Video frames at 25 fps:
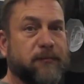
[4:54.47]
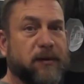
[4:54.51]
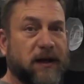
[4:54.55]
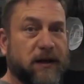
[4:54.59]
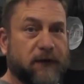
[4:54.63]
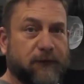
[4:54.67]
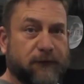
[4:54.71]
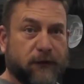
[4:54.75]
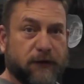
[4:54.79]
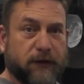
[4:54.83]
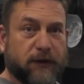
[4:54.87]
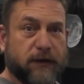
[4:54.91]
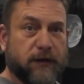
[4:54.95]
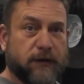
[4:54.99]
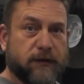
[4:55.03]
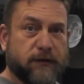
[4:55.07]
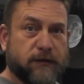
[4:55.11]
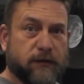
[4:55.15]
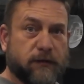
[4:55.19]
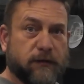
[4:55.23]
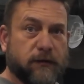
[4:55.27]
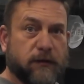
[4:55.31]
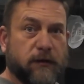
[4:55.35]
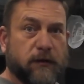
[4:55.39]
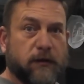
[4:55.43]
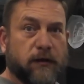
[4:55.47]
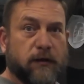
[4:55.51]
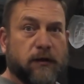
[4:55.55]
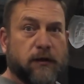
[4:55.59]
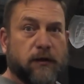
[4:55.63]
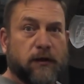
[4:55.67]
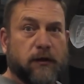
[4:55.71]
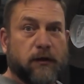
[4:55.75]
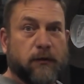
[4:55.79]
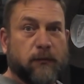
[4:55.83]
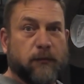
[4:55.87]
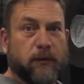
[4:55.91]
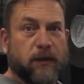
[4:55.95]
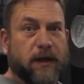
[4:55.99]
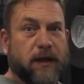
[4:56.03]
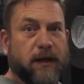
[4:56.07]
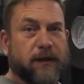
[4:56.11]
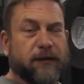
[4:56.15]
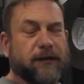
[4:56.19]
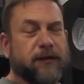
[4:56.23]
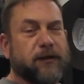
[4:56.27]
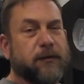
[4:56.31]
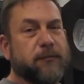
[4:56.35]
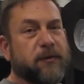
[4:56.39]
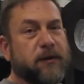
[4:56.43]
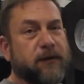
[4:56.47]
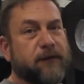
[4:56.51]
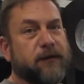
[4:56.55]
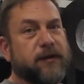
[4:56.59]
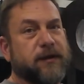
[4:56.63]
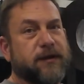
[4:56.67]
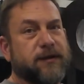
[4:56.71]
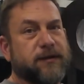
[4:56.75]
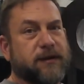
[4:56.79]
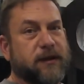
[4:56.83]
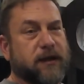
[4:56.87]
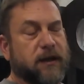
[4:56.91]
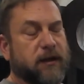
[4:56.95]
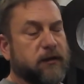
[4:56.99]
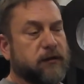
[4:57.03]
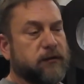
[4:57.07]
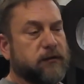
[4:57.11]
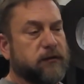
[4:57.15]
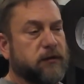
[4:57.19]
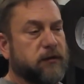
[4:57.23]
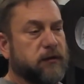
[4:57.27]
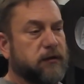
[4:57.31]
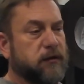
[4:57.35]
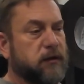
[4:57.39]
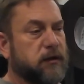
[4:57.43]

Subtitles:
pay for this. We got a little bit of a discount.